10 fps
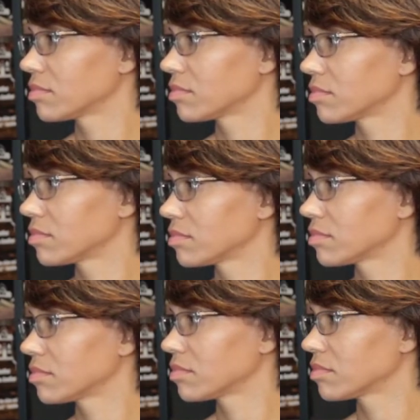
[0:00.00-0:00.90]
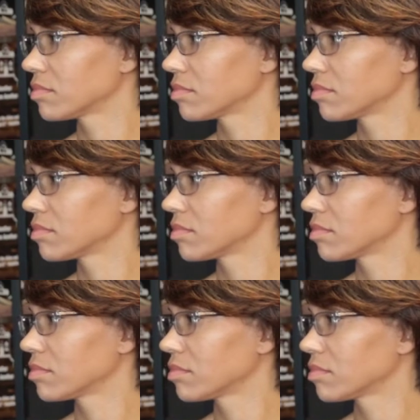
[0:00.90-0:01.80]

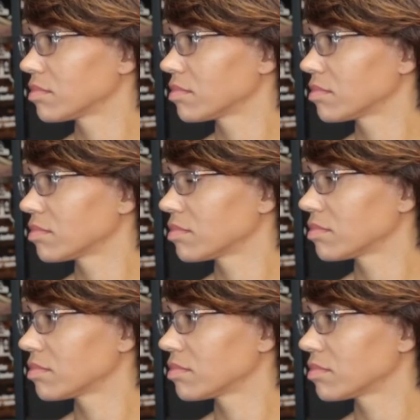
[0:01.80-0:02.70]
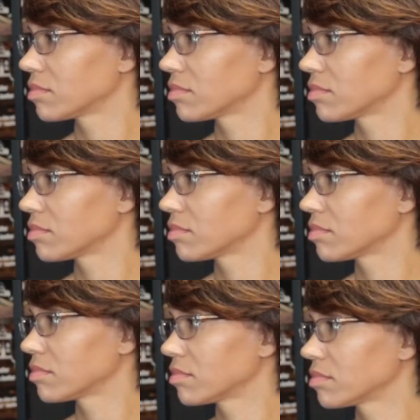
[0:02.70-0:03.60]

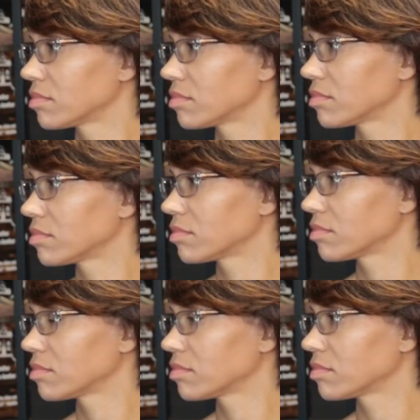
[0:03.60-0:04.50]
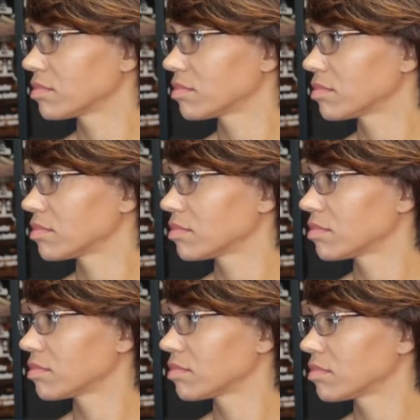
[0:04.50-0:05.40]

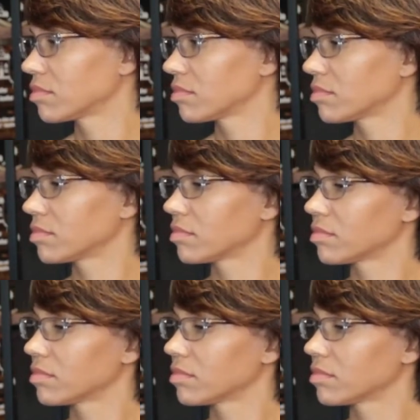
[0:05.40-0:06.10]
(silent)